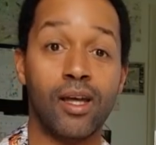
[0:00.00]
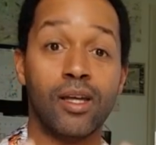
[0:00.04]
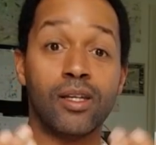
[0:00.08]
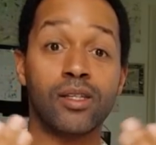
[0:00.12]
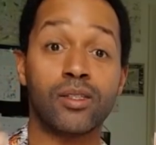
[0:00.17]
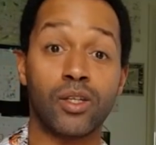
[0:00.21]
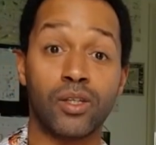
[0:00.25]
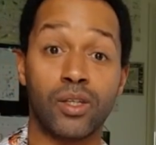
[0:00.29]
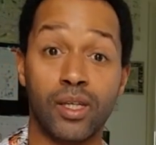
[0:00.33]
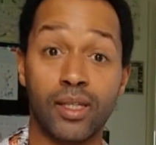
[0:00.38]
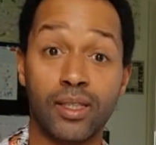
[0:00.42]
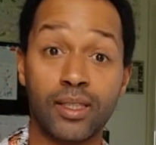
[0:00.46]

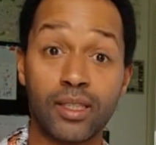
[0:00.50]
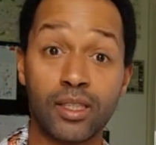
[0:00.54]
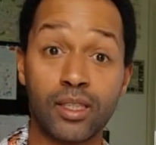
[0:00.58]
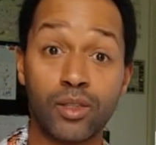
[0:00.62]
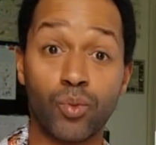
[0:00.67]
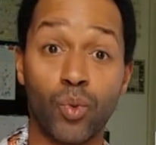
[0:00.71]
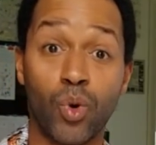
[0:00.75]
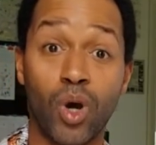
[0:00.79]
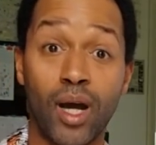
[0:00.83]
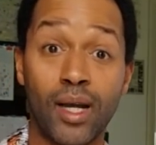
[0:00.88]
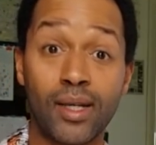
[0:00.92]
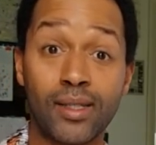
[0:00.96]
So this is
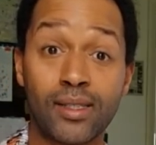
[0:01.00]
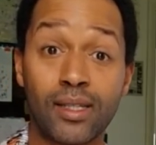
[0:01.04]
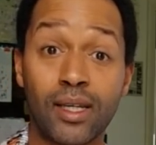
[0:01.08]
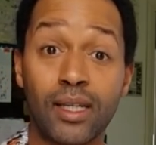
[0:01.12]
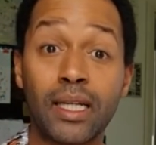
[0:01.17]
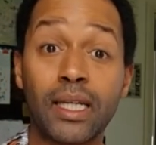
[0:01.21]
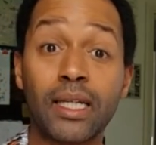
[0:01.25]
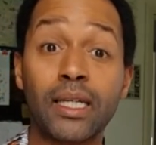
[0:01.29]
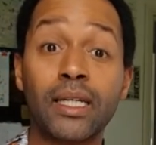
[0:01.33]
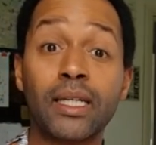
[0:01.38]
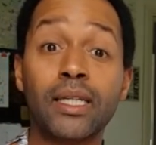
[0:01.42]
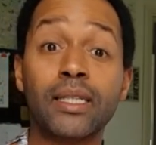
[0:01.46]
why I
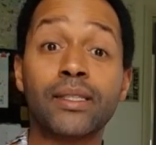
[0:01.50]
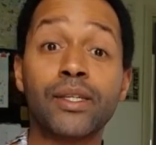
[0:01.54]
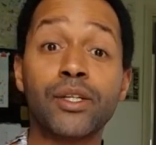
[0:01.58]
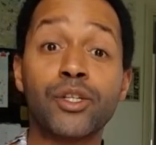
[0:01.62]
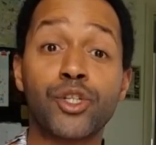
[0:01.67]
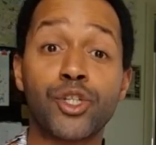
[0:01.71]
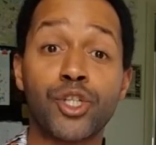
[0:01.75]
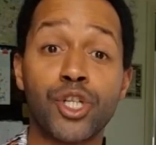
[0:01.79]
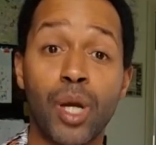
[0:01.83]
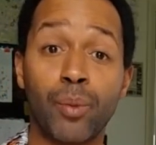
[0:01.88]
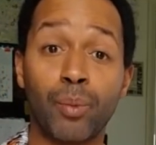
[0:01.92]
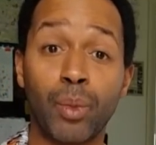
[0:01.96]
said it is a
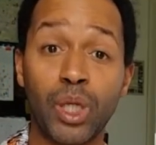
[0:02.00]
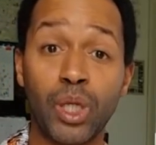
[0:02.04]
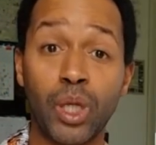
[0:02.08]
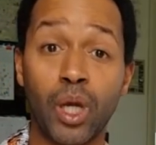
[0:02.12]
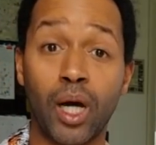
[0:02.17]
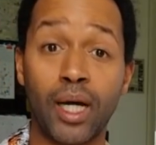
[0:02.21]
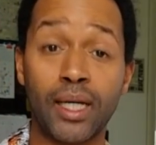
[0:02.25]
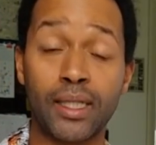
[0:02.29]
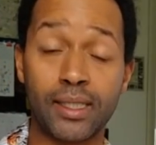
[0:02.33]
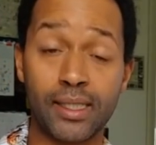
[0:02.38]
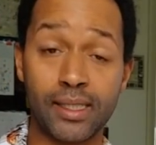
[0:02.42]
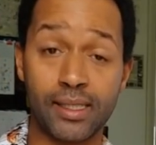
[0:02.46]

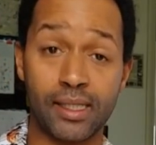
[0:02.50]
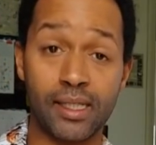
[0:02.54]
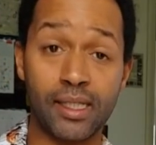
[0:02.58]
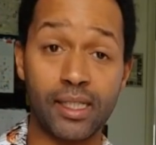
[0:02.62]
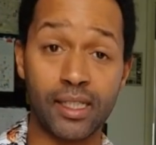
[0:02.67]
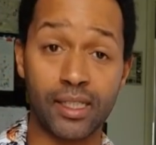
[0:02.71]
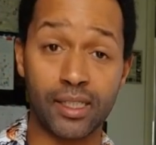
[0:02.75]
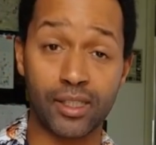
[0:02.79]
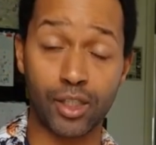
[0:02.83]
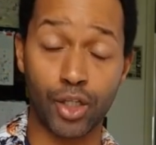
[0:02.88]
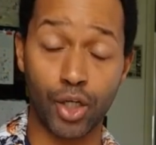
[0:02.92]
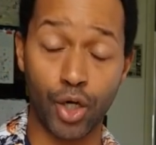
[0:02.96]
Gemini
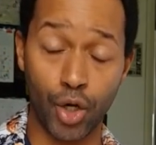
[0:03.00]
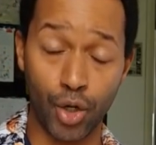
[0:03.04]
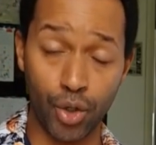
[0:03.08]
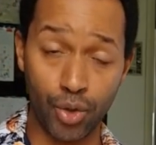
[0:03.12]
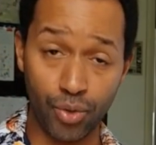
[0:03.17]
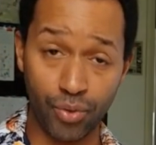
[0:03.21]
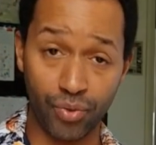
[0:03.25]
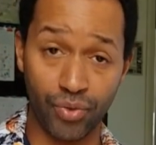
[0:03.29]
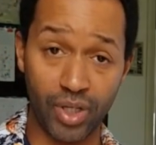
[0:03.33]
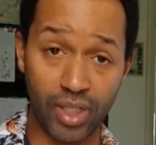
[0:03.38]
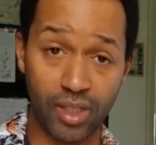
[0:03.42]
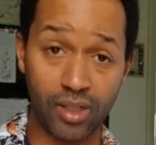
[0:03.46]
disease.
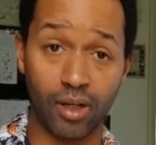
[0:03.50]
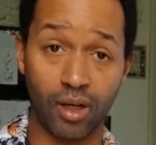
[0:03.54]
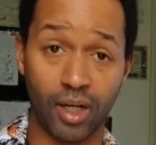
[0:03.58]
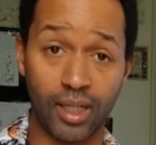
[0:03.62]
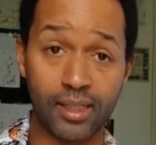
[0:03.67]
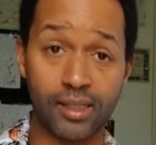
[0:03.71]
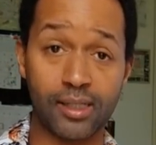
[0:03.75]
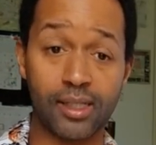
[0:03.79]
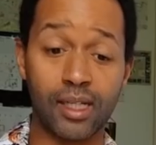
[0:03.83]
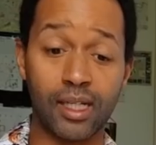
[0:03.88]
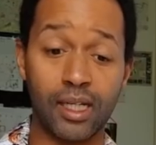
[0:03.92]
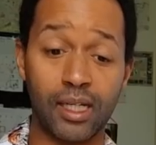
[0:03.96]

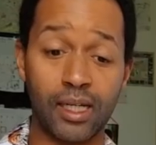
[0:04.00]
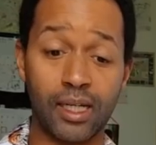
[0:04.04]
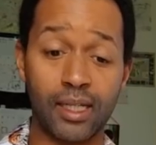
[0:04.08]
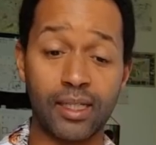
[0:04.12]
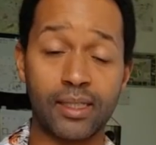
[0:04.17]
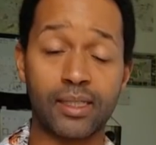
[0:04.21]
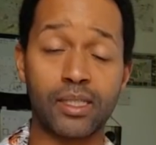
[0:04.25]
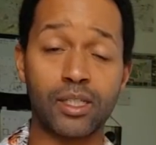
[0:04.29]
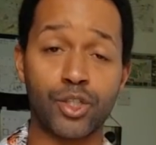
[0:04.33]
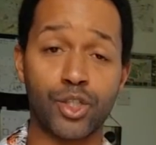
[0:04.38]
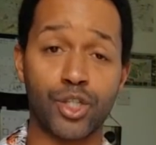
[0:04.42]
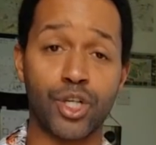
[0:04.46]
COVID-19
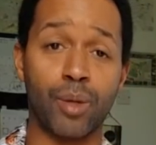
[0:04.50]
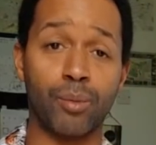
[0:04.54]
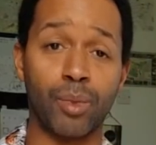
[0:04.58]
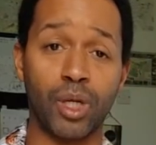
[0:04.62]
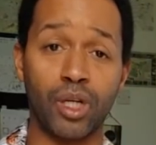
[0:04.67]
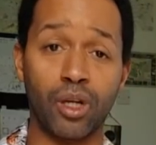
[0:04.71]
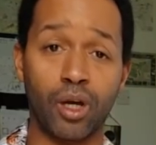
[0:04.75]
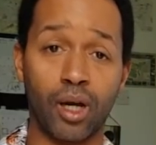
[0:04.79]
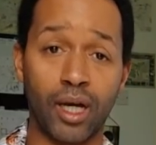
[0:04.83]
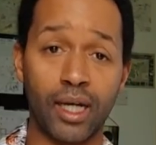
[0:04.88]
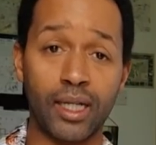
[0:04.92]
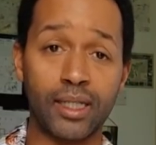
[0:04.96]
is a
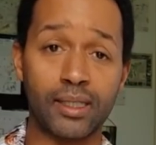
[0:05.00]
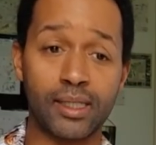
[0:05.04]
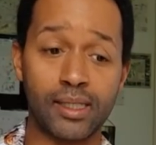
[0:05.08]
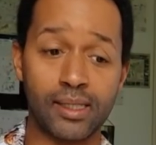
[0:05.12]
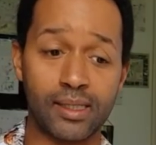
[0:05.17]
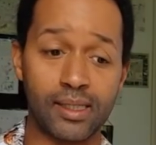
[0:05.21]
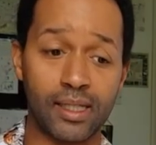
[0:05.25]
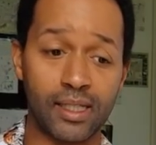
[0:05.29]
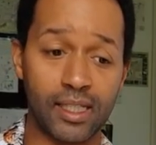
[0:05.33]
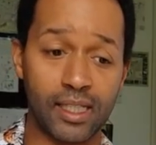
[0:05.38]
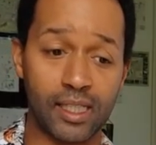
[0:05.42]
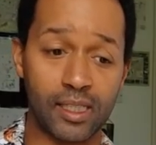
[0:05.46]
Gemini
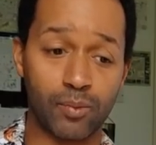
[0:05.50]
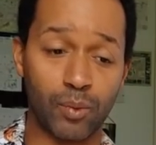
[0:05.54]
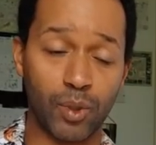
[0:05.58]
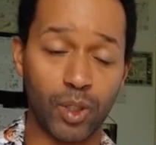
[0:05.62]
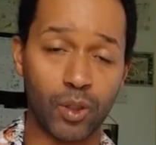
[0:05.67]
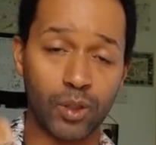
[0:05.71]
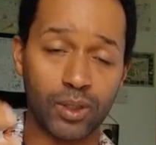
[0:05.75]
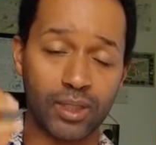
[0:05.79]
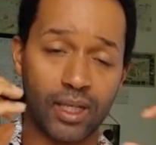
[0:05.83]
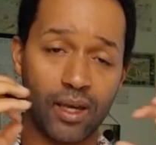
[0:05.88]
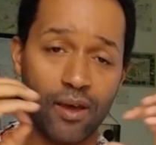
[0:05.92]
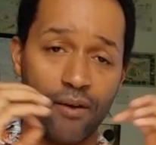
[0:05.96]
disease
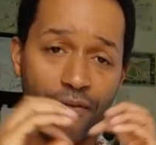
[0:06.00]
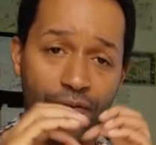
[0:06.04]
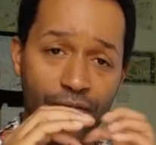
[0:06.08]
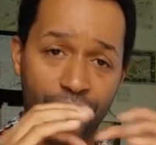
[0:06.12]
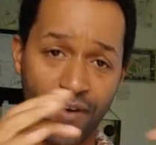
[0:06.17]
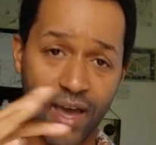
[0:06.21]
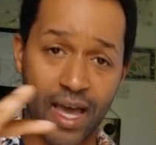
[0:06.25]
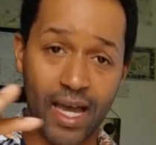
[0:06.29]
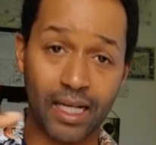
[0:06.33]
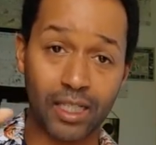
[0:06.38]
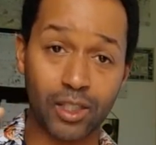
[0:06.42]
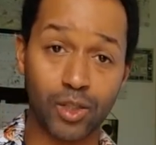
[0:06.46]
because it
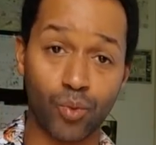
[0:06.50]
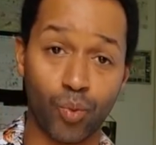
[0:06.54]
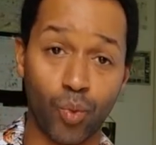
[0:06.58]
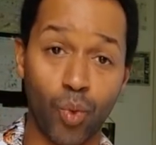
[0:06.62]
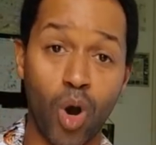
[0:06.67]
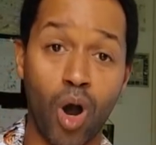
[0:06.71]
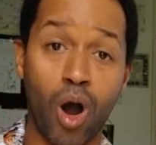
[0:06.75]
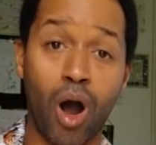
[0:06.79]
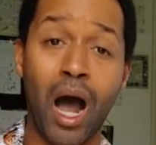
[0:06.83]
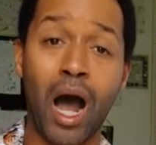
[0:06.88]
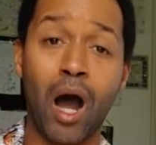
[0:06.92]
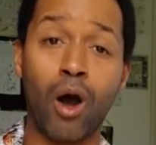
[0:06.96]
affects
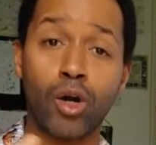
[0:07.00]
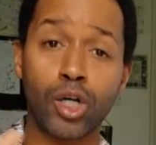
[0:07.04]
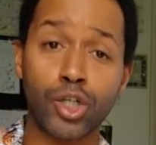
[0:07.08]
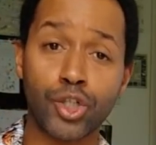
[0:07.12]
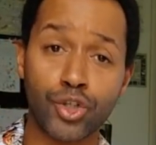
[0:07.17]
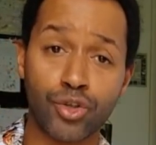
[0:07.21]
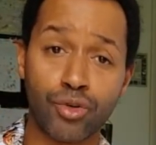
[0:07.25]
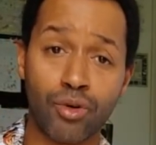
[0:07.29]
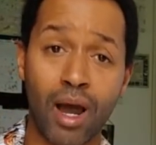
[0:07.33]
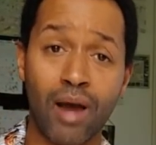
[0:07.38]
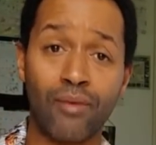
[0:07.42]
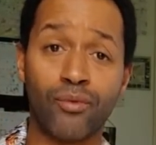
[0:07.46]
what? Our
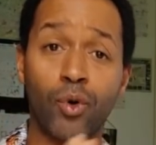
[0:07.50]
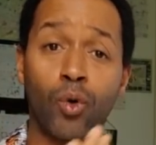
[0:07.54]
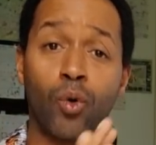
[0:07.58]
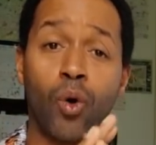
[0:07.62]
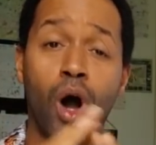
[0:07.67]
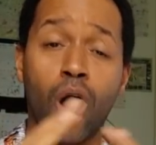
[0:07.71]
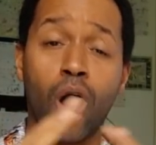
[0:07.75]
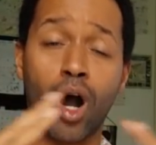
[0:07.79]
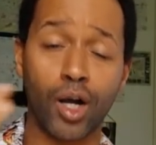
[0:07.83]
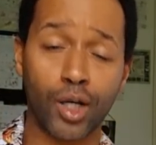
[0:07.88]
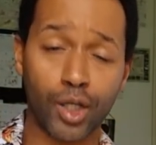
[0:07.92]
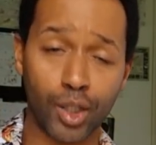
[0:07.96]
travel,
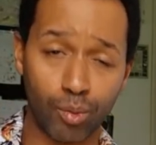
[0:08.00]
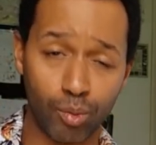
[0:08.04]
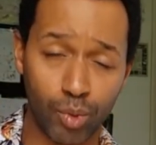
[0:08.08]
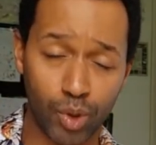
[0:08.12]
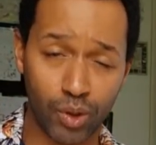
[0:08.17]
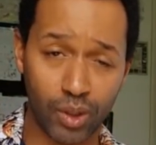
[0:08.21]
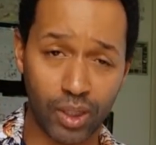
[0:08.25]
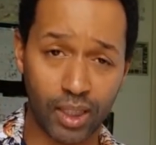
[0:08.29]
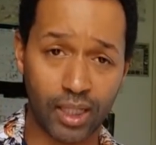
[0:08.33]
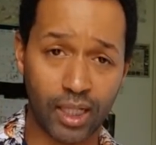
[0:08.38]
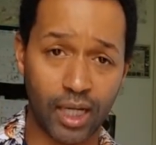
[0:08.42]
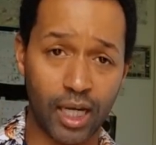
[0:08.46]
our
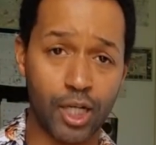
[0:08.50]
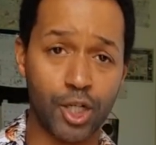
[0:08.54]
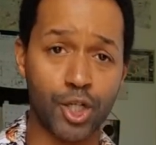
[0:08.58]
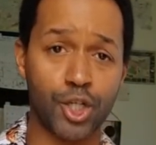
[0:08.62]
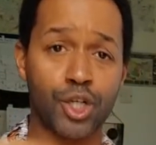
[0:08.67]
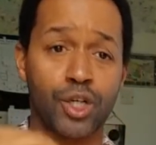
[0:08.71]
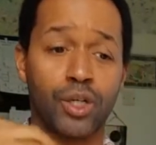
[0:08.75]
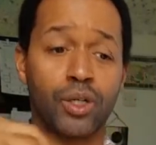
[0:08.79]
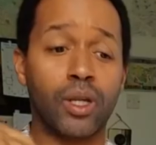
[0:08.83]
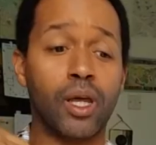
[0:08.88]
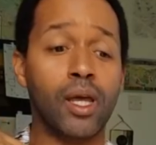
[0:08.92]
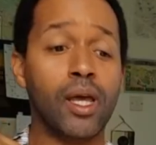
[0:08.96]

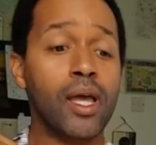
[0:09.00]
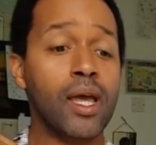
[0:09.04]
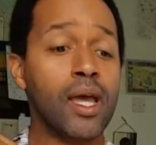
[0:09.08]
communication.